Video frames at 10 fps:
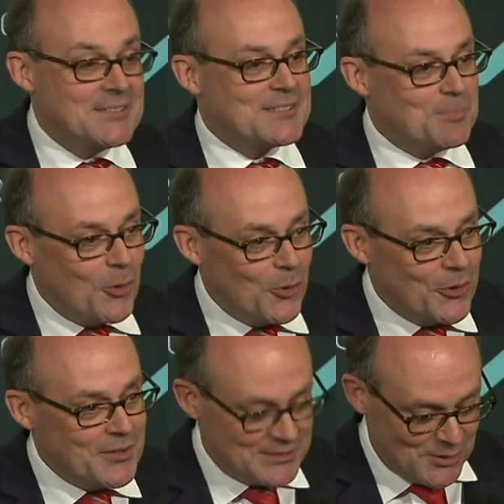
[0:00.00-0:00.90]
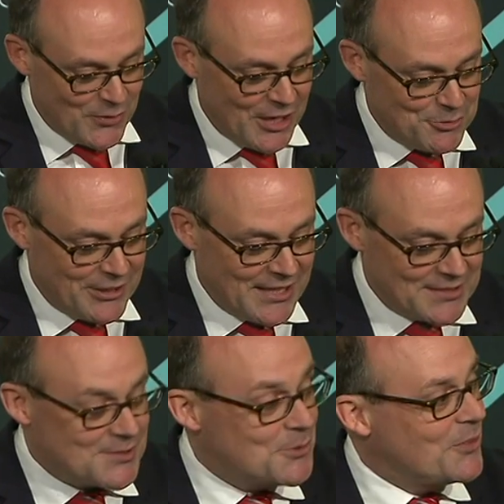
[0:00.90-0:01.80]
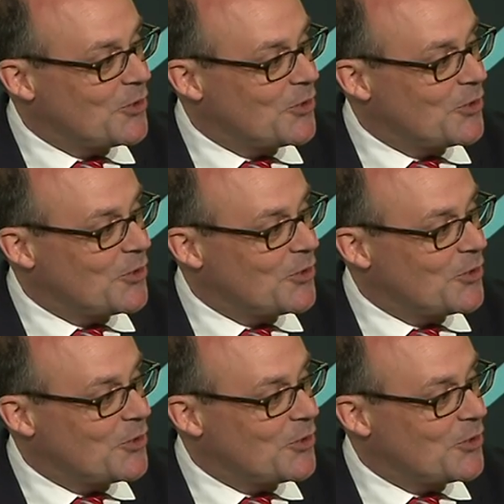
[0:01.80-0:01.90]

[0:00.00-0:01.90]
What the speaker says: its board, its advisory council,